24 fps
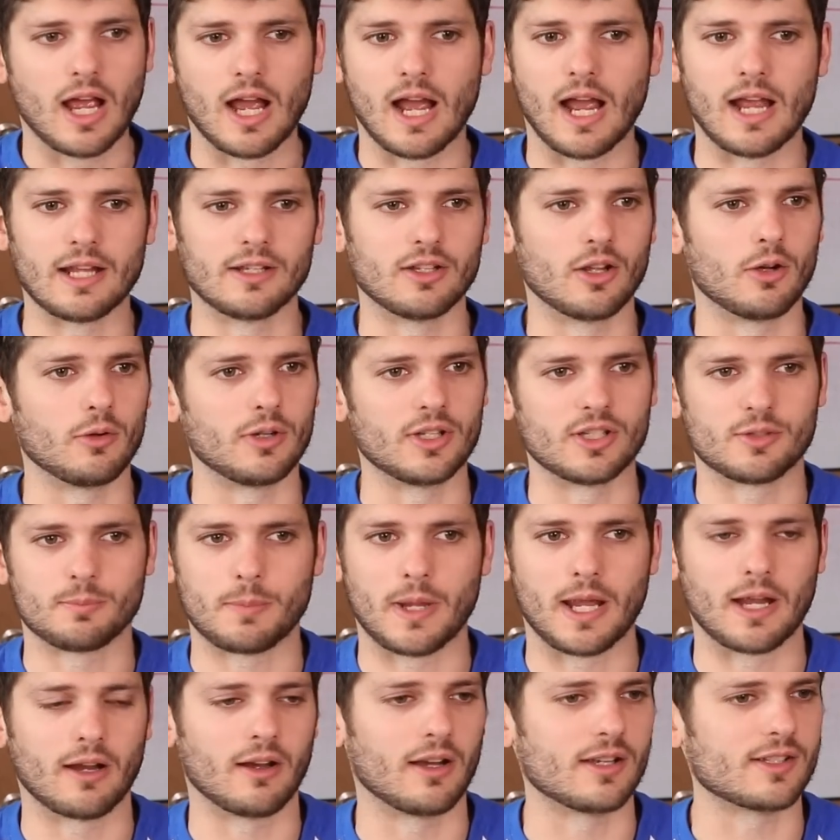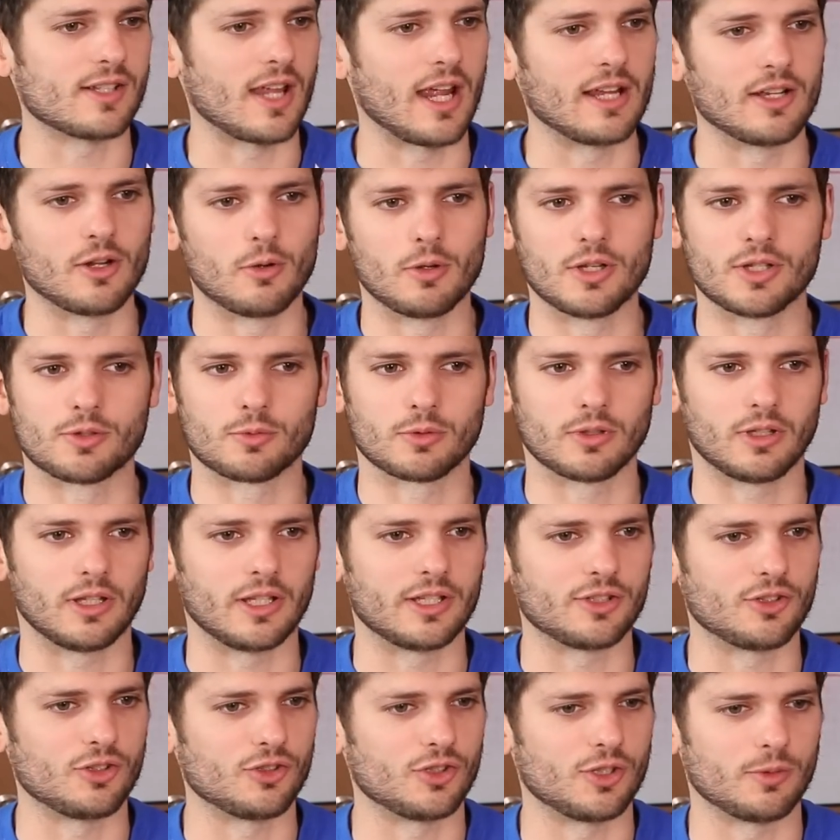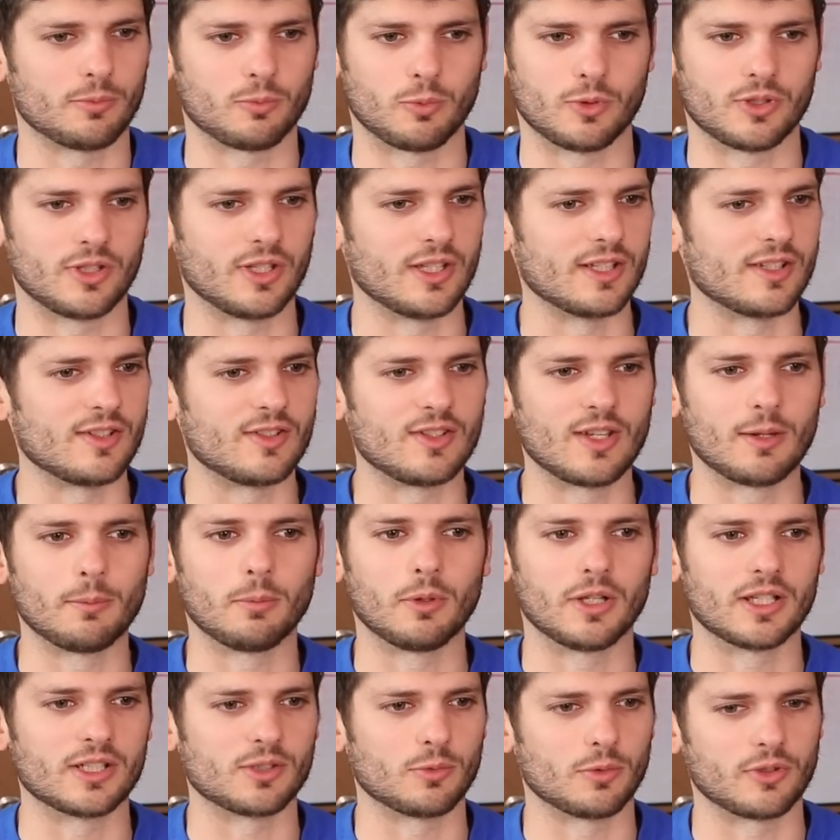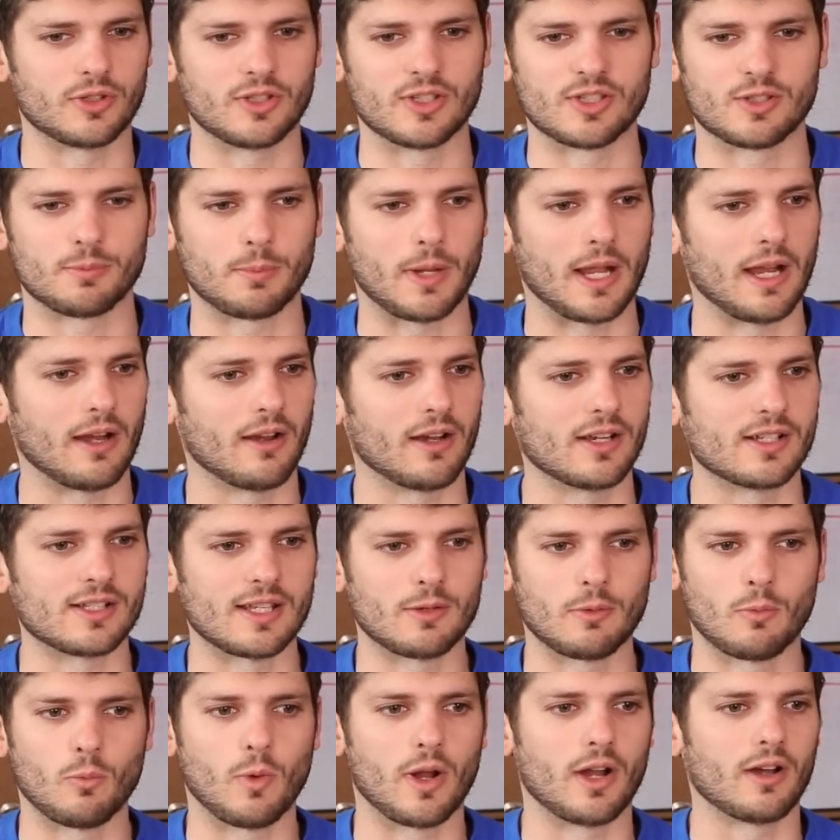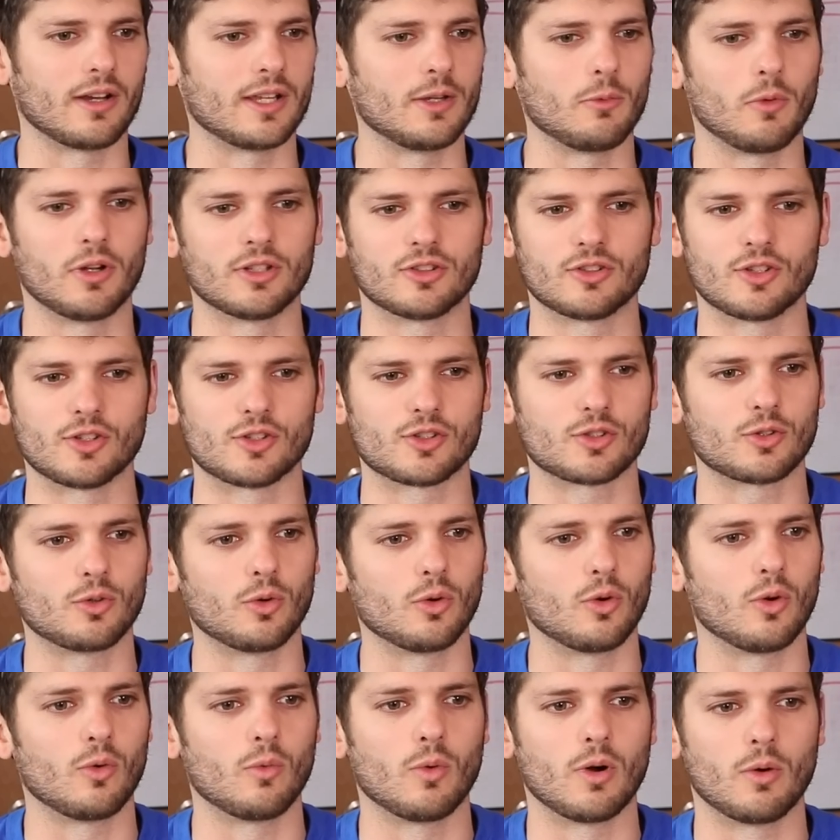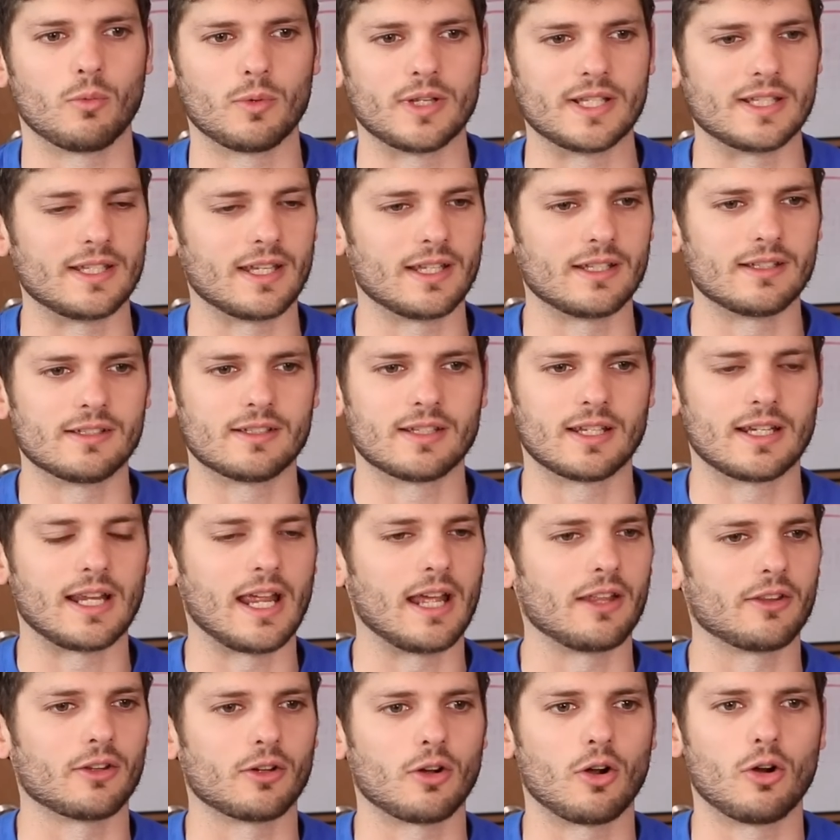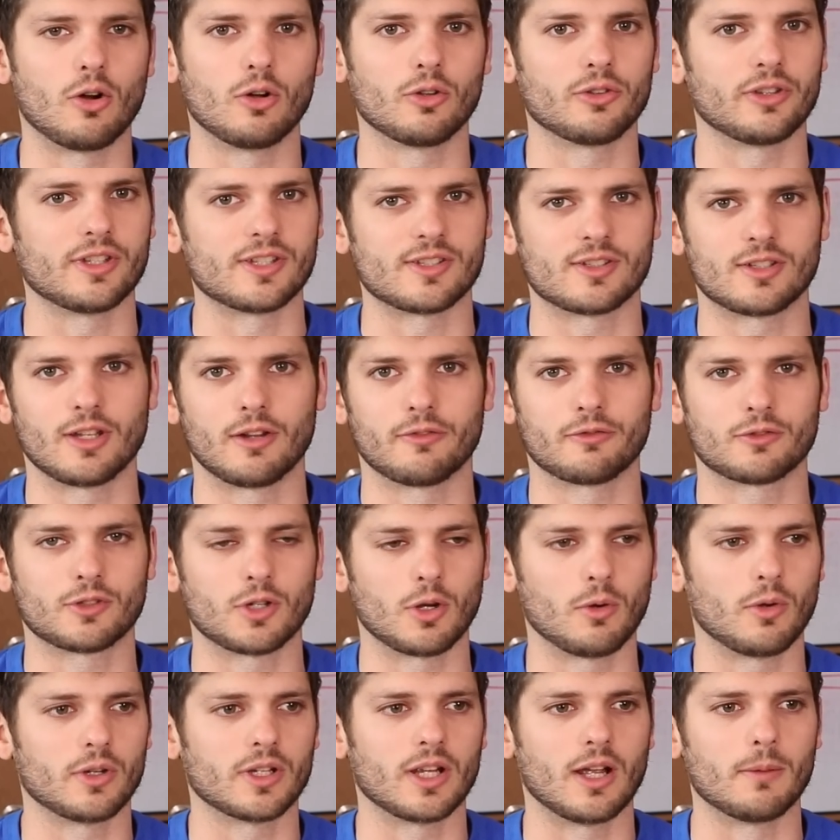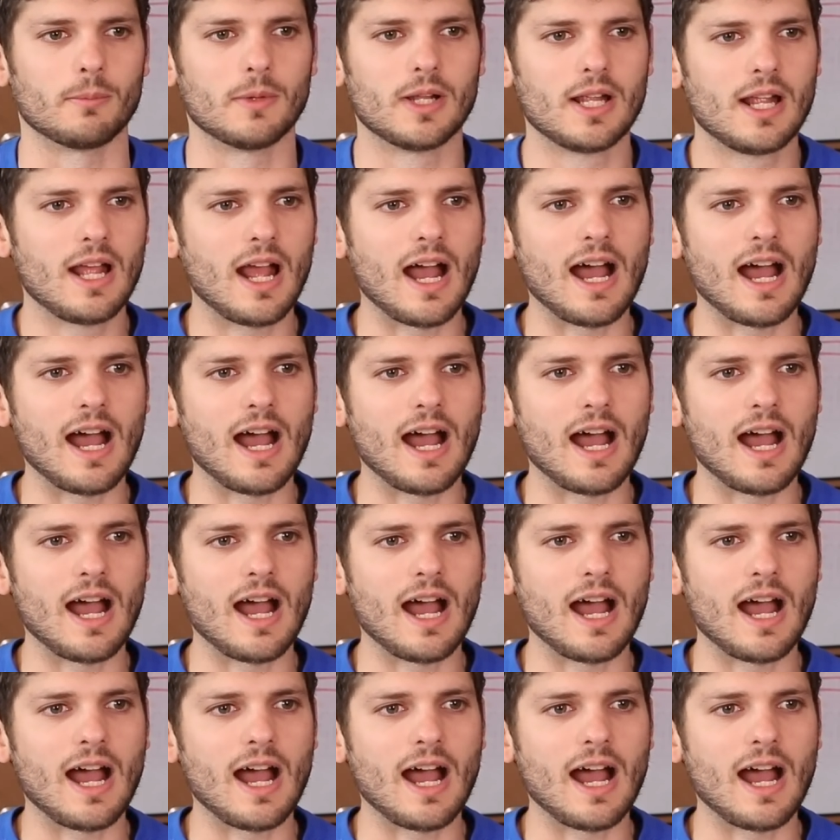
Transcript: I know his parents. I know his relationship with his siblings, with his parents, where he went to school, what we did together, all this stuff growing up.